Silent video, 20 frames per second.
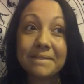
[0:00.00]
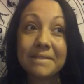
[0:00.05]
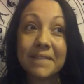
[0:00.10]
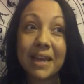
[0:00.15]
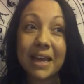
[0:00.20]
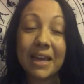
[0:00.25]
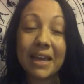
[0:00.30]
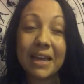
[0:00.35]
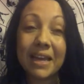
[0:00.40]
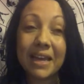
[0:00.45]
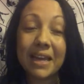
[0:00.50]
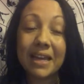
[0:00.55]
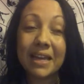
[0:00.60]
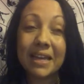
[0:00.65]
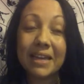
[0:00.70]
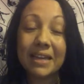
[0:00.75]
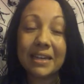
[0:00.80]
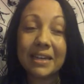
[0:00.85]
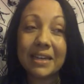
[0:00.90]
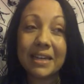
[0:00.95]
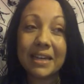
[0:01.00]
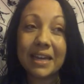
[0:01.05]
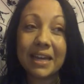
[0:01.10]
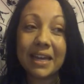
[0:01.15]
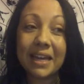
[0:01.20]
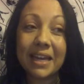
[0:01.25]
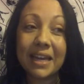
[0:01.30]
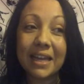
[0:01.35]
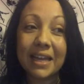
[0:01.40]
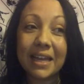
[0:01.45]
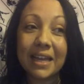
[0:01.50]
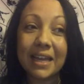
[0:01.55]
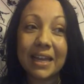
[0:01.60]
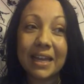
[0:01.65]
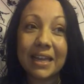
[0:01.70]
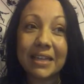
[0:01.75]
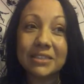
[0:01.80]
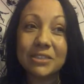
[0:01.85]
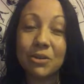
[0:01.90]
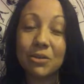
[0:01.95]
and
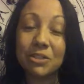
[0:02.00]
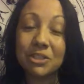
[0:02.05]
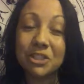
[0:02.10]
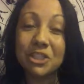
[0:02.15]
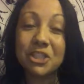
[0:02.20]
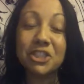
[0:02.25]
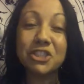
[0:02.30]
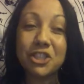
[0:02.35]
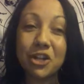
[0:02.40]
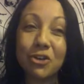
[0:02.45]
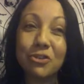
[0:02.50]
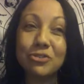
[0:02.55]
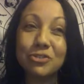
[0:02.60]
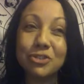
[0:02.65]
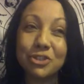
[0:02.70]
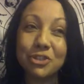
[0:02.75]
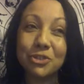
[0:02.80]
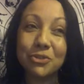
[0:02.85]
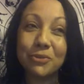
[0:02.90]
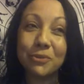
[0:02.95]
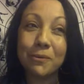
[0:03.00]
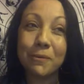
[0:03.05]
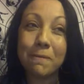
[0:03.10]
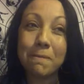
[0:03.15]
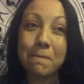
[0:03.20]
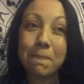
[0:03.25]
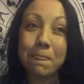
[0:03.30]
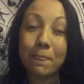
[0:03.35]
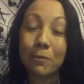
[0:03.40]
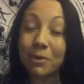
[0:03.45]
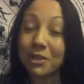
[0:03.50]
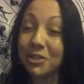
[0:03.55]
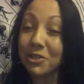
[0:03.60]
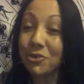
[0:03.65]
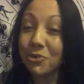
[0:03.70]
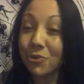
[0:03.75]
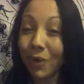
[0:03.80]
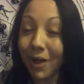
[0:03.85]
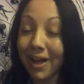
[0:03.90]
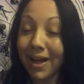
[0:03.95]
so it just shows you when
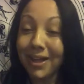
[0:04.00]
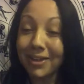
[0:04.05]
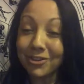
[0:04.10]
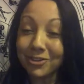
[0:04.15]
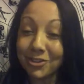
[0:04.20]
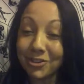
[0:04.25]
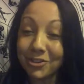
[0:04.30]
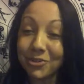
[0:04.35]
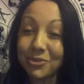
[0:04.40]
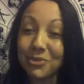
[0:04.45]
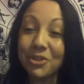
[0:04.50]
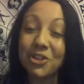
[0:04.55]
you honor you,